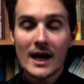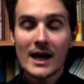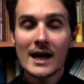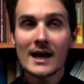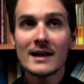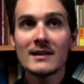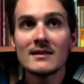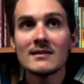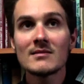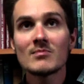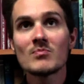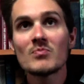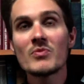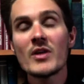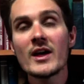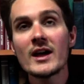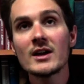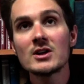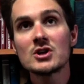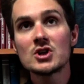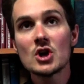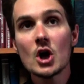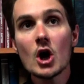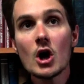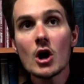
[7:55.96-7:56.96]
and
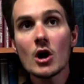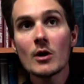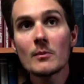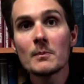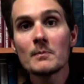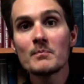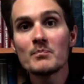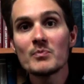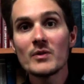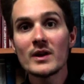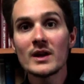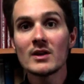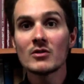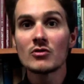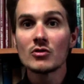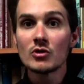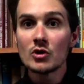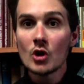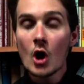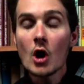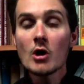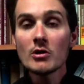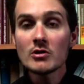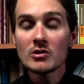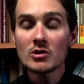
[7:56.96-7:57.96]
their job is
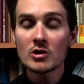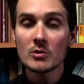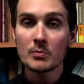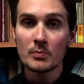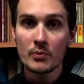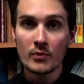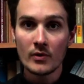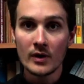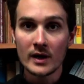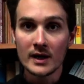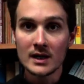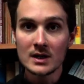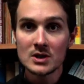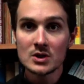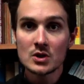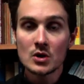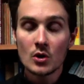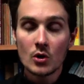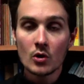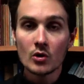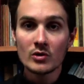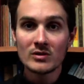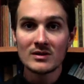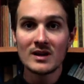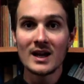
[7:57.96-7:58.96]
not to preach
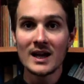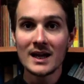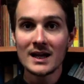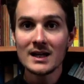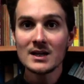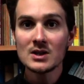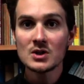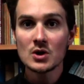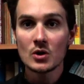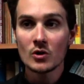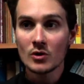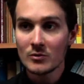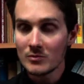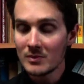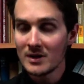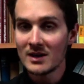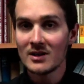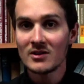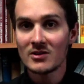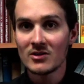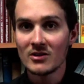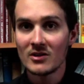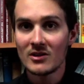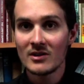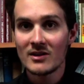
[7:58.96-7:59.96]
or teach or
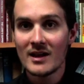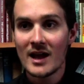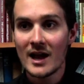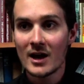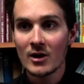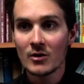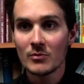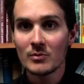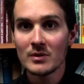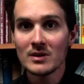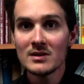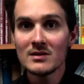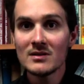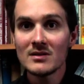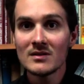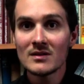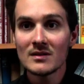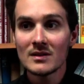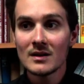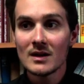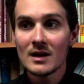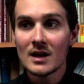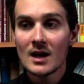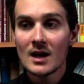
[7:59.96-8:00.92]
administer the sacraments,